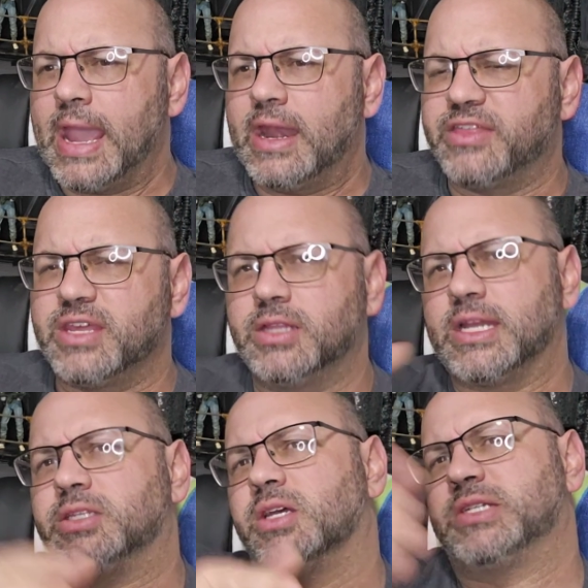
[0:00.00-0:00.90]
And I think
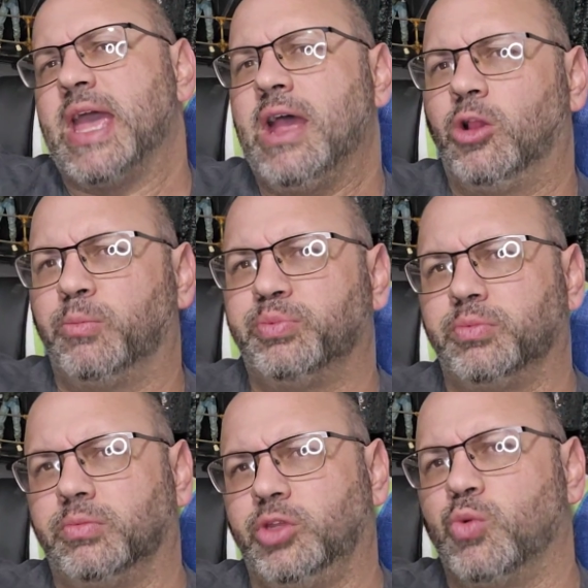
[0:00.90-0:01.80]
that does help
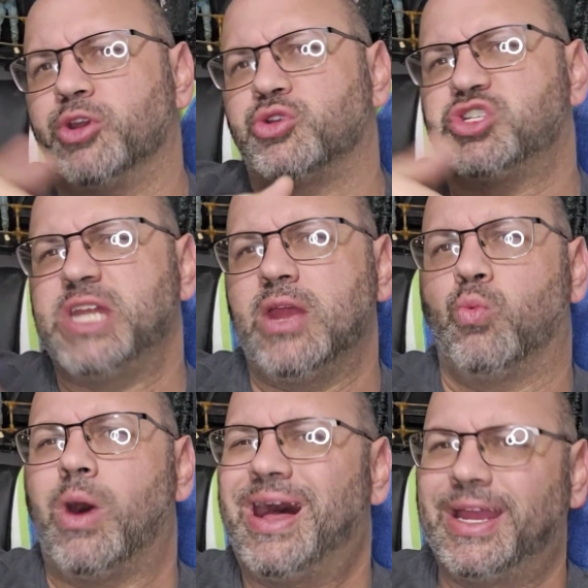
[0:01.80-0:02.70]
you
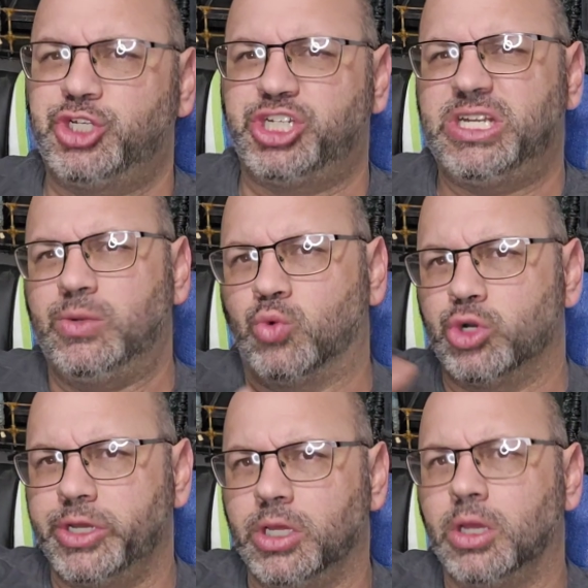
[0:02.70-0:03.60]
understand why she
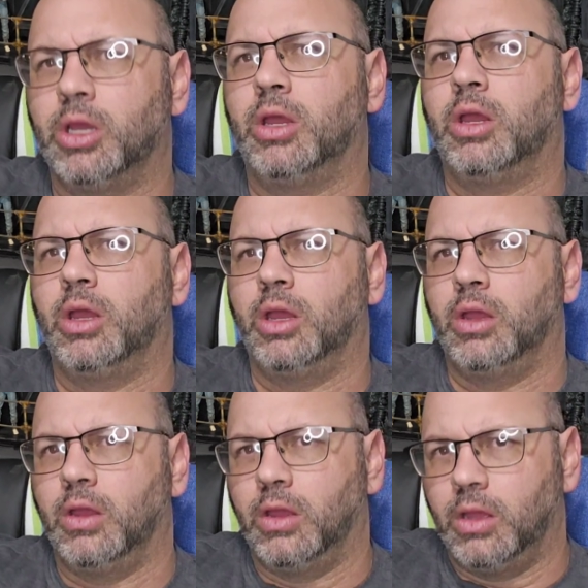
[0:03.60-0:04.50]
would
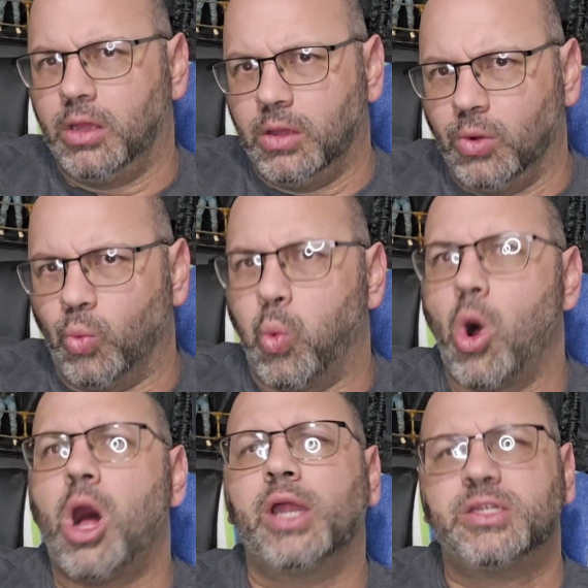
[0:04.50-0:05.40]

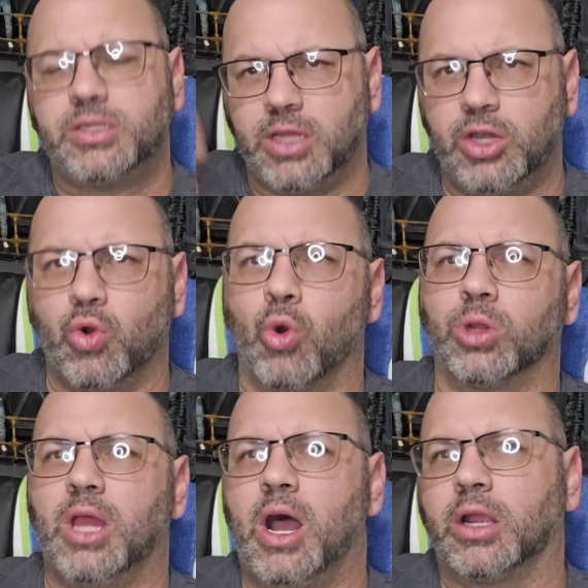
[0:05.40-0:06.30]
want an
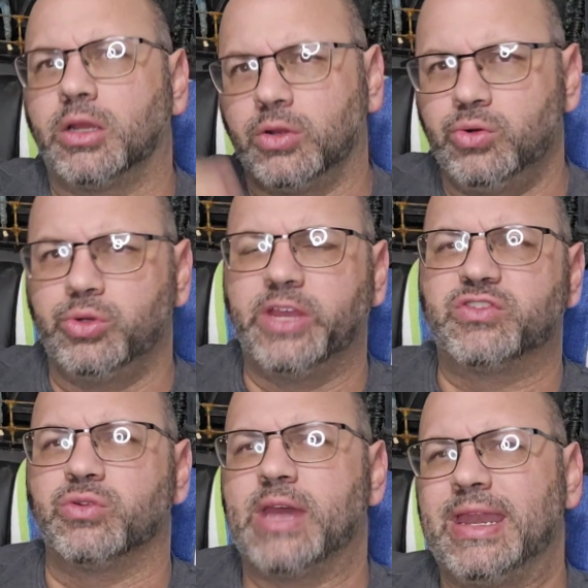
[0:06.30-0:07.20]
Orlok who
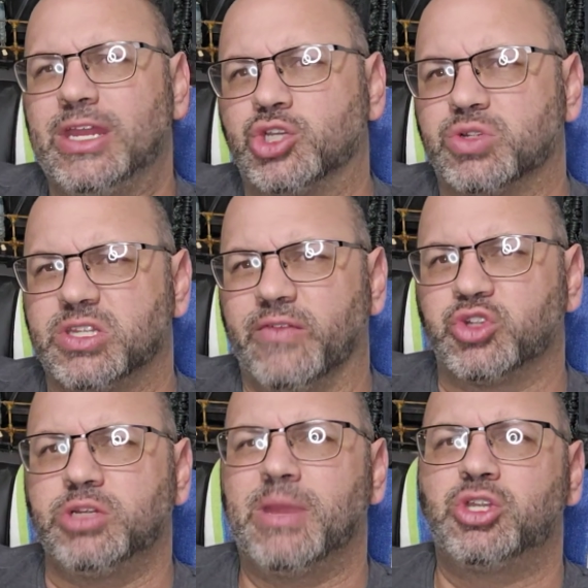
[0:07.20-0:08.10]
gives her that interest
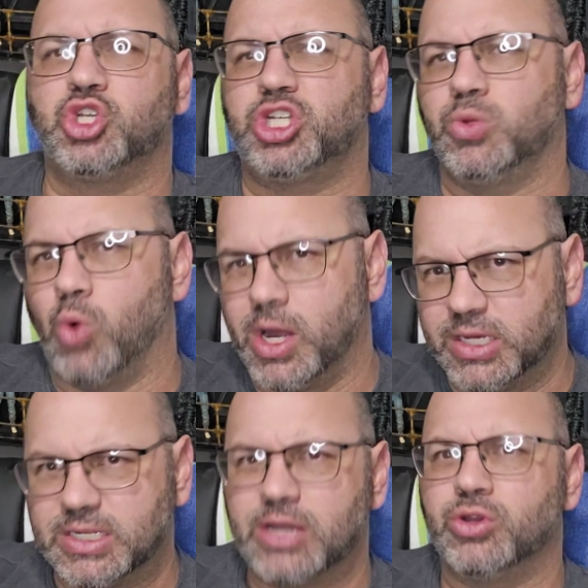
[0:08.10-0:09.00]
level. She mentioned she
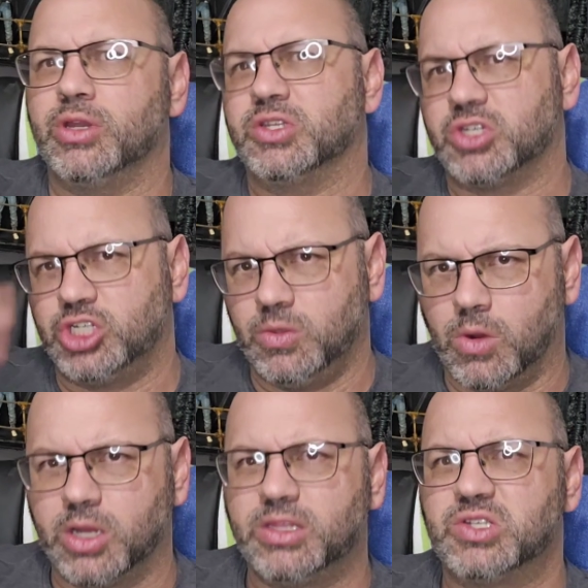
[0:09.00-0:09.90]
wanted tenderness and she
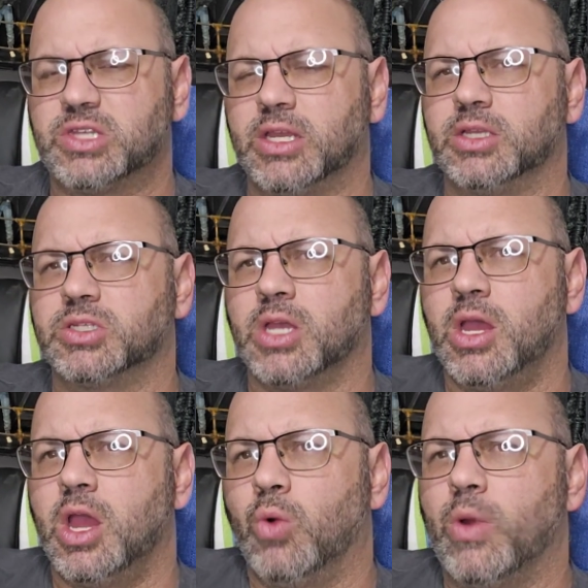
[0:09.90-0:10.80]
wanted these things
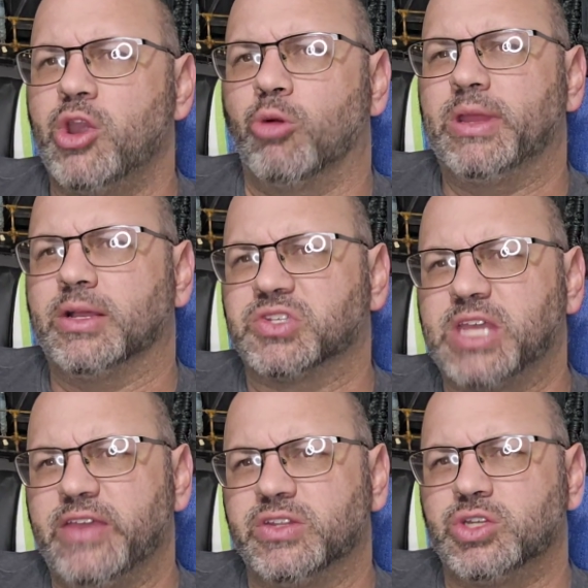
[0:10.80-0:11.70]
when nobody else
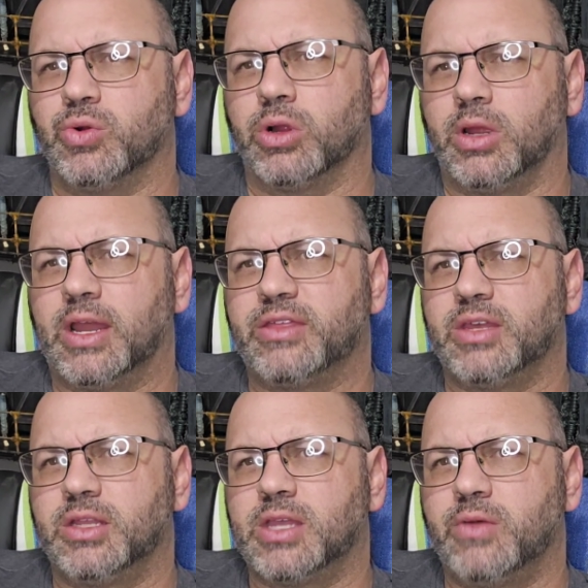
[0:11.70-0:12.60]
gave it to her. And I
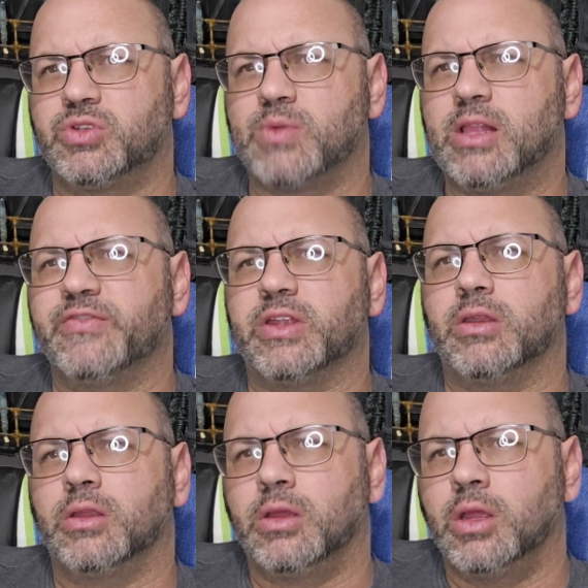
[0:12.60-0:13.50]
think that was
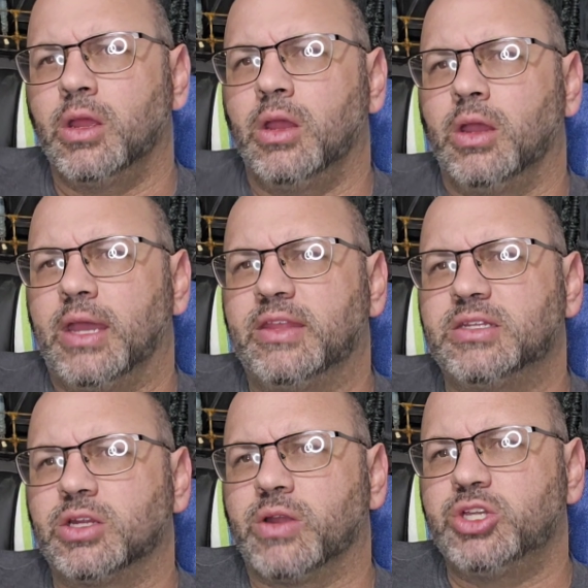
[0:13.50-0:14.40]
relevant. And they
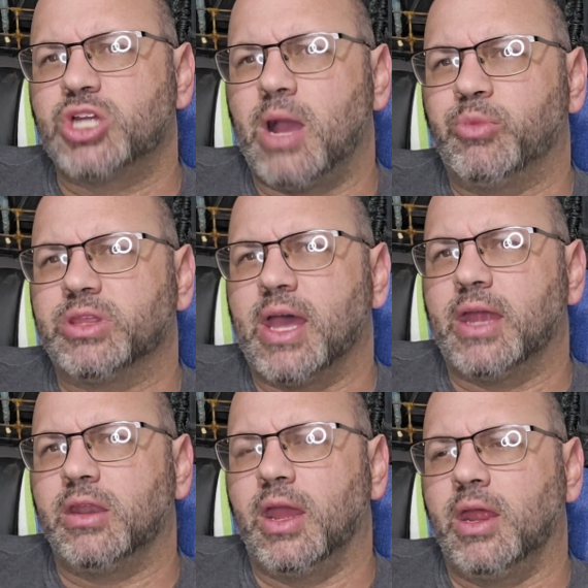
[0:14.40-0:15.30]
did a great job with
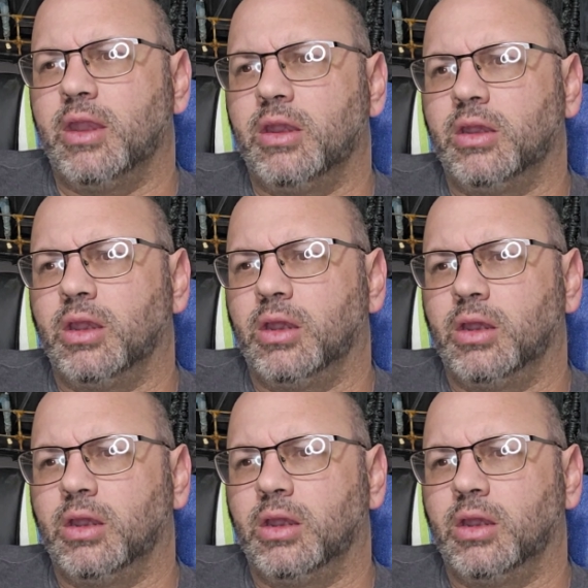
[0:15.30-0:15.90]
that. And